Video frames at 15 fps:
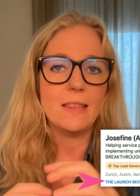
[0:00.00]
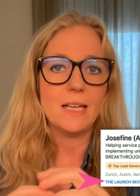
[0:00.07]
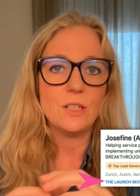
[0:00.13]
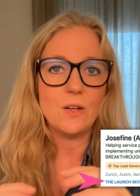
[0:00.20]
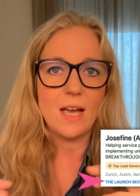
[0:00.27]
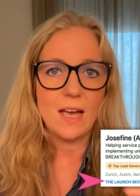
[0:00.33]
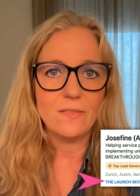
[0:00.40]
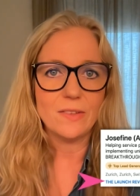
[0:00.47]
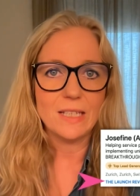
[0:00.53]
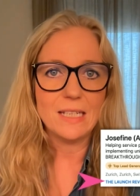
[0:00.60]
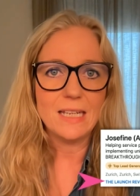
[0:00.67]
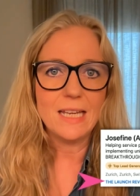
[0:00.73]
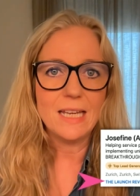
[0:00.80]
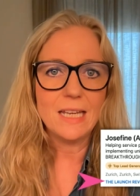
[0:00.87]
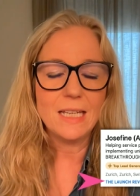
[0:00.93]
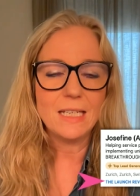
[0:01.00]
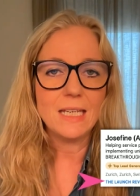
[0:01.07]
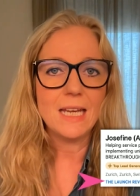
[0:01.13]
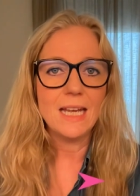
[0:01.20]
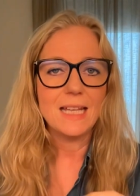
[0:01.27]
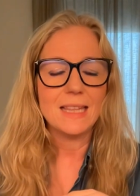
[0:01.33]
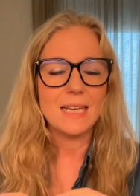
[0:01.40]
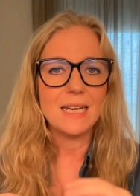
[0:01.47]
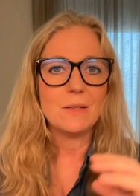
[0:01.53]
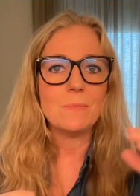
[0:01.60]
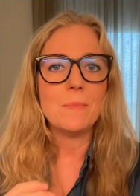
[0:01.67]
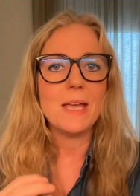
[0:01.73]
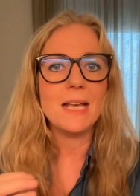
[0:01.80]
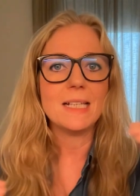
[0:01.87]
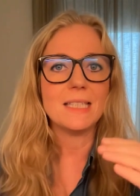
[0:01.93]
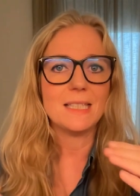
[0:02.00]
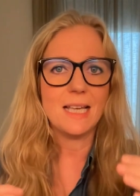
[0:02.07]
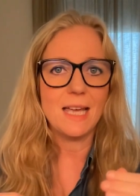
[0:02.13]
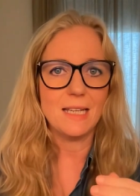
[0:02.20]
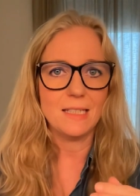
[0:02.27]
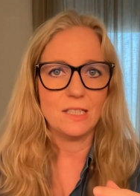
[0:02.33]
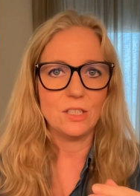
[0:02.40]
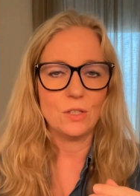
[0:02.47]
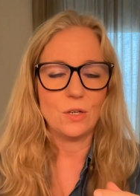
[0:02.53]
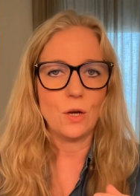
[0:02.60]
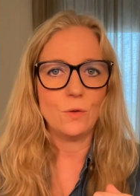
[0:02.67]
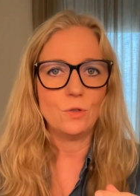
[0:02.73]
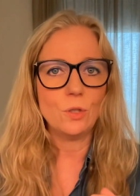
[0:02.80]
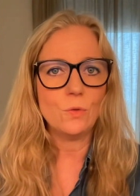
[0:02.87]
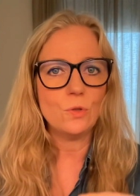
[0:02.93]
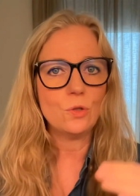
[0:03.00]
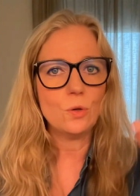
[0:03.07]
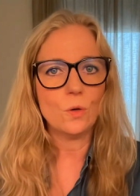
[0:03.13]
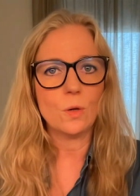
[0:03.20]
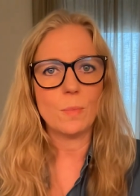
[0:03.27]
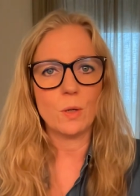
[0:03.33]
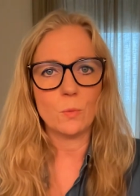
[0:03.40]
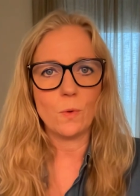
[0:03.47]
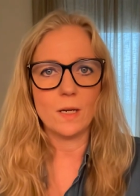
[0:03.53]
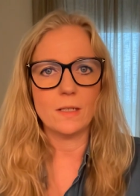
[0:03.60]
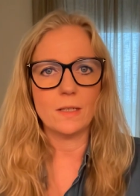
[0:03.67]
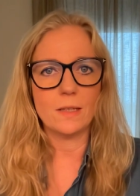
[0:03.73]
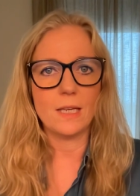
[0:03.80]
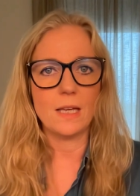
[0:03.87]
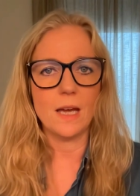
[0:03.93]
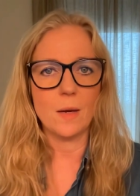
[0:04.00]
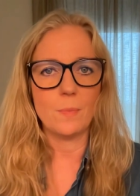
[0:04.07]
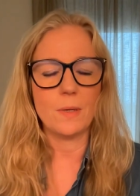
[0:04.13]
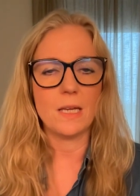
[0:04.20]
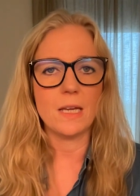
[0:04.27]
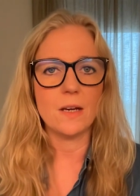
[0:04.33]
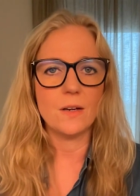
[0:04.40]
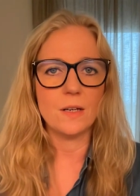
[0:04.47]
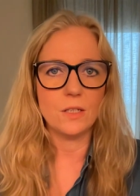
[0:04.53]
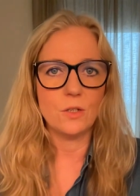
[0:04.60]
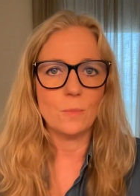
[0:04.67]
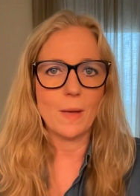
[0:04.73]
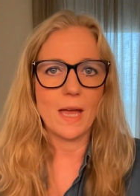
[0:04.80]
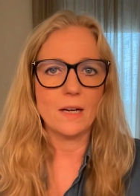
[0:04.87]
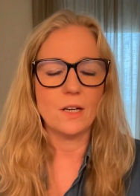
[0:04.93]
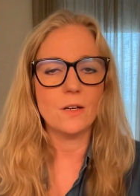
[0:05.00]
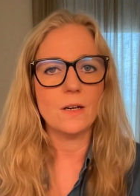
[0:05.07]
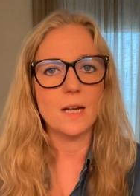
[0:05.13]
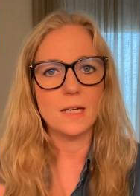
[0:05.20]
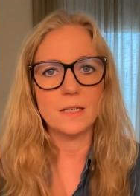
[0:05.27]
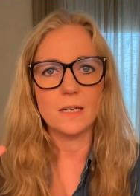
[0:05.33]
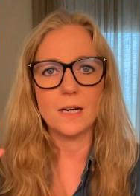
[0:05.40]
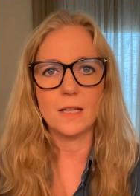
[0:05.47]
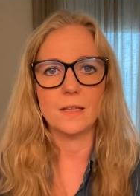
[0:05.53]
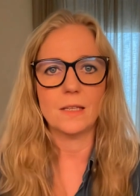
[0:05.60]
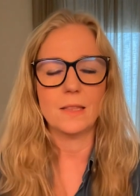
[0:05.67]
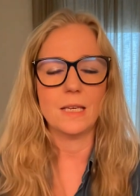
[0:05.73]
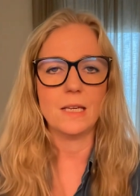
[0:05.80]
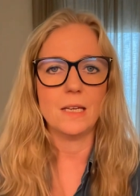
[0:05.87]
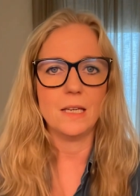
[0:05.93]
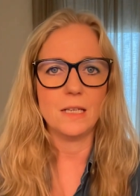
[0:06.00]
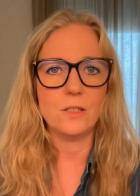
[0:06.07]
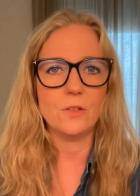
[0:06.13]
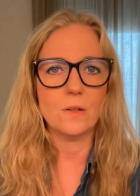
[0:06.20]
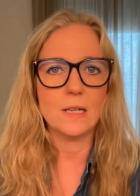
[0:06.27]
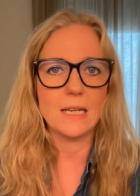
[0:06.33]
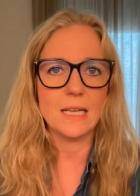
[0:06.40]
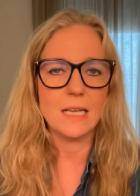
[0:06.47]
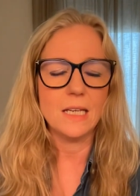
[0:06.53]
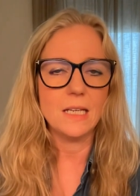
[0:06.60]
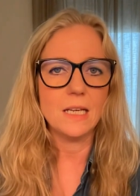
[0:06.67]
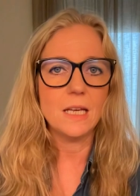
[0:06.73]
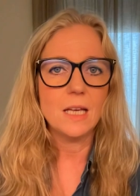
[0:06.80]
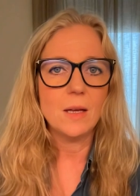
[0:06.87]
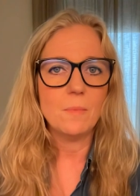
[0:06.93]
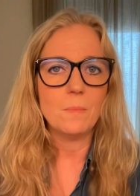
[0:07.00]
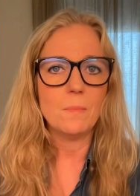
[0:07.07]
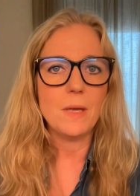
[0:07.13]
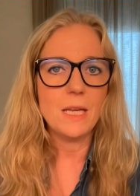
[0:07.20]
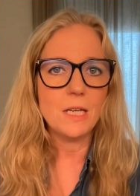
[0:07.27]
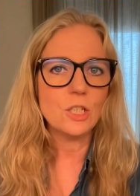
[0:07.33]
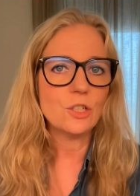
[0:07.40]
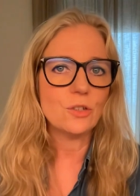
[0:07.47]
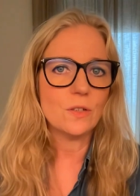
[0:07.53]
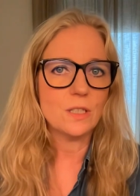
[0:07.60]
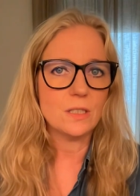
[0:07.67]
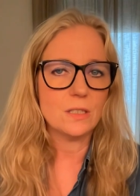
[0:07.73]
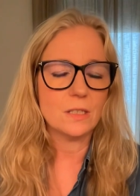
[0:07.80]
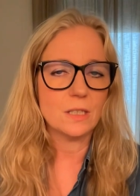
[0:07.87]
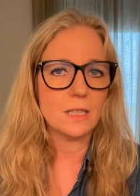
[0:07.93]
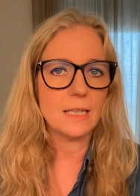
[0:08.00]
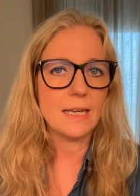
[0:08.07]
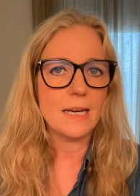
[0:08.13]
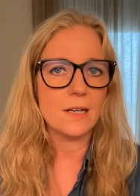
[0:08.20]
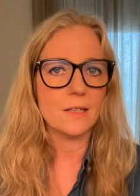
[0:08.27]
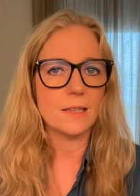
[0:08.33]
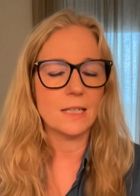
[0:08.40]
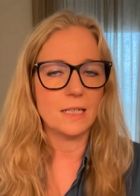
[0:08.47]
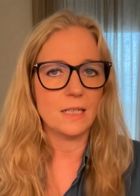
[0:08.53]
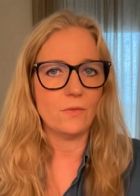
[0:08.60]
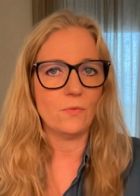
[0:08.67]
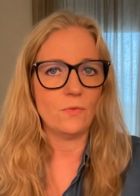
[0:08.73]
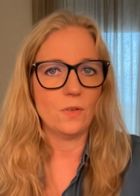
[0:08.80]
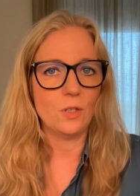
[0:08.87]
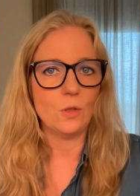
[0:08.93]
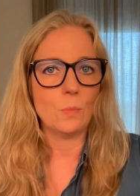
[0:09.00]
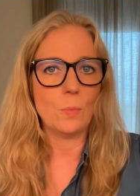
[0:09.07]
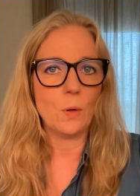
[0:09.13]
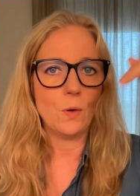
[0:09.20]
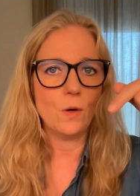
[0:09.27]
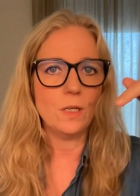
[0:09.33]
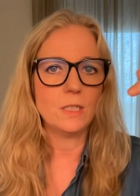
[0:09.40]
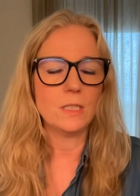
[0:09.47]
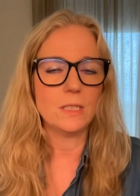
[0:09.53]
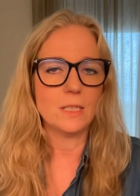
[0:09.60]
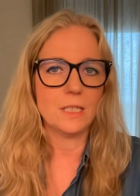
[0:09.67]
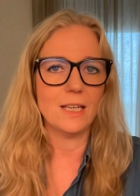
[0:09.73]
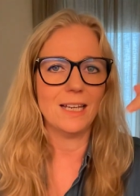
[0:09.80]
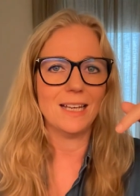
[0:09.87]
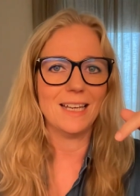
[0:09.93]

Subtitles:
and then you have the link, that it makes sense. Don't talk about one thing up here in your banner and another thing in your link. Make it crystal clear that if you point